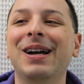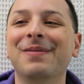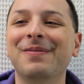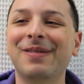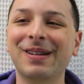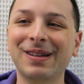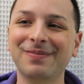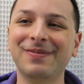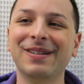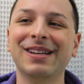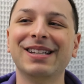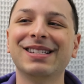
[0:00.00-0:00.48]
by
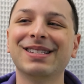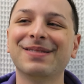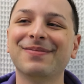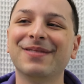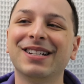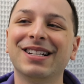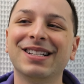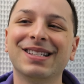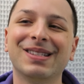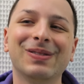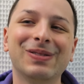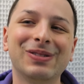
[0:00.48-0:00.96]
my
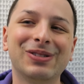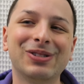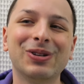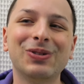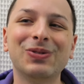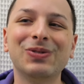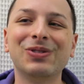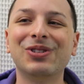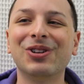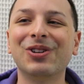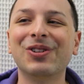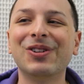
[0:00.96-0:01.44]
basement because it was
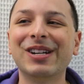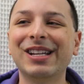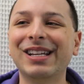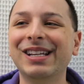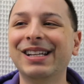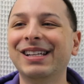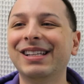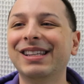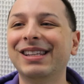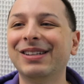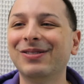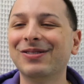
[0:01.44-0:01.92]
so
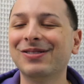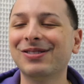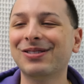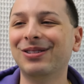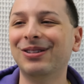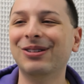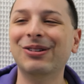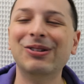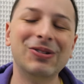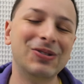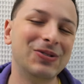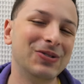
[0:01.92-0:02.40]
dirty and there's
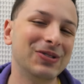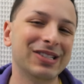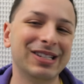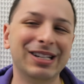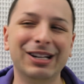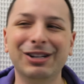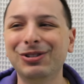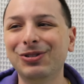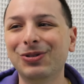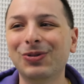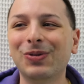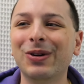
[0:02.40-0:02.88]
clothes
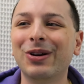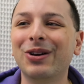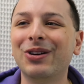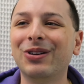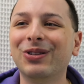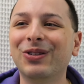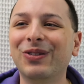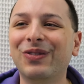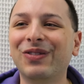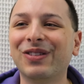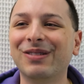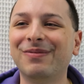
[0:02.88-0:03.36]
and
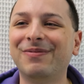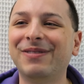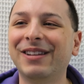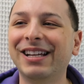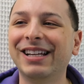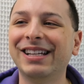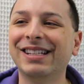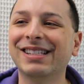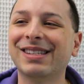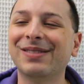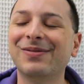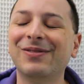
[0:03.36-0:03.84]
underwear all over the
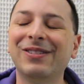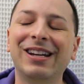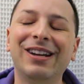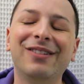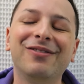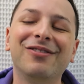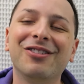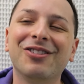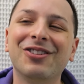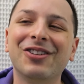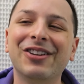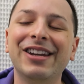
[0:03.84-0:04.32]
place and
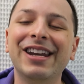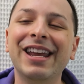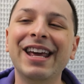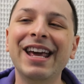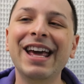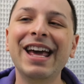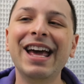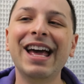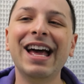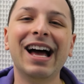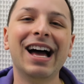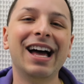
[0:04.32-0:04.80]
whatever. And
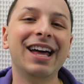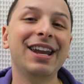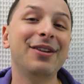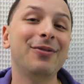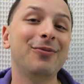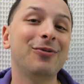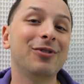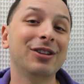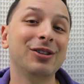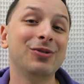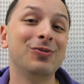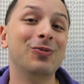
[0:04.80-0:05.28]
I
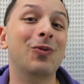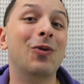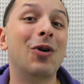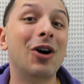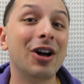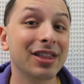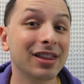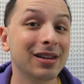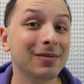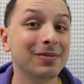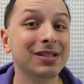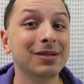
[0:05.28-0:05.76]
didn't really
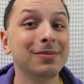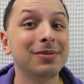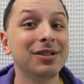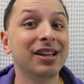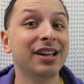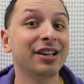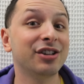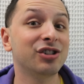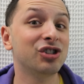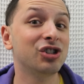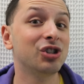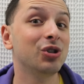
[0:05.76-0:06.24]
want them to
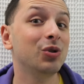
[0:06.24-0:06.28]
be like